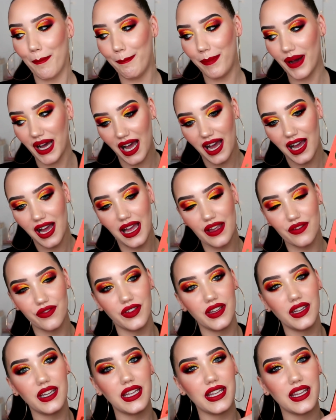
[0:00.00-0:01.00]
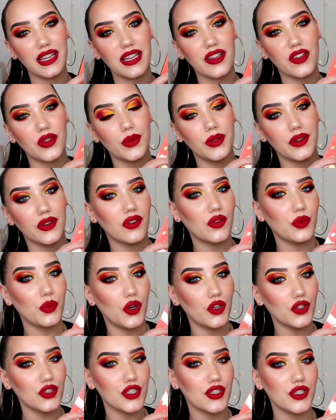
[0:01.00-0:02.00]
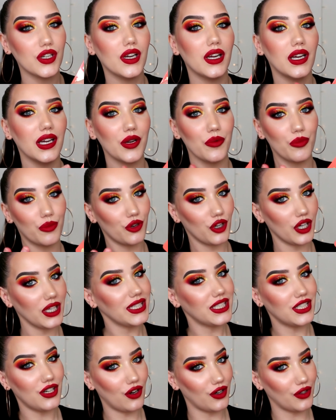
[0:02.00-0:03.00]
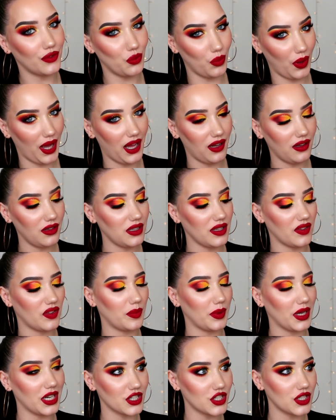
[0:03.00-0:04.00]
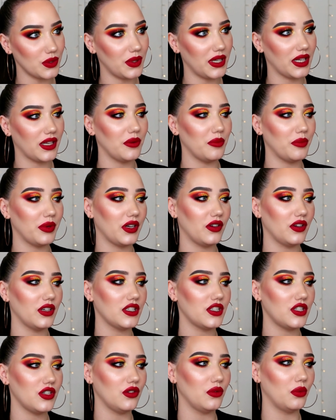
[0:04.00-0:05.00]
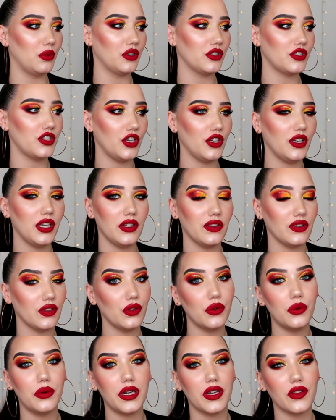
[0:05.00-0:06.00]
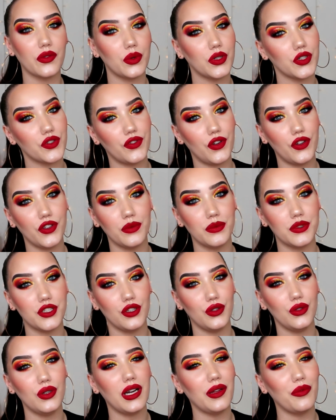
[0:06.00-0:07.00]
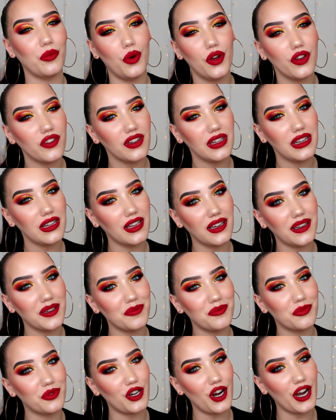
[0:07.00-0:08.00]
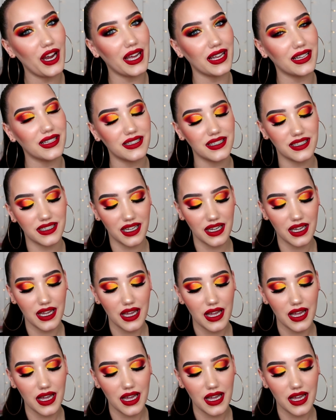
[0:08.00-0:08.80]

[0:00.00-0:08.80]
But I feel like this one swatched pretty darn well, especially when I compare it to, what, 2 days ago when I swatched volume 2, I wasn't that impressed.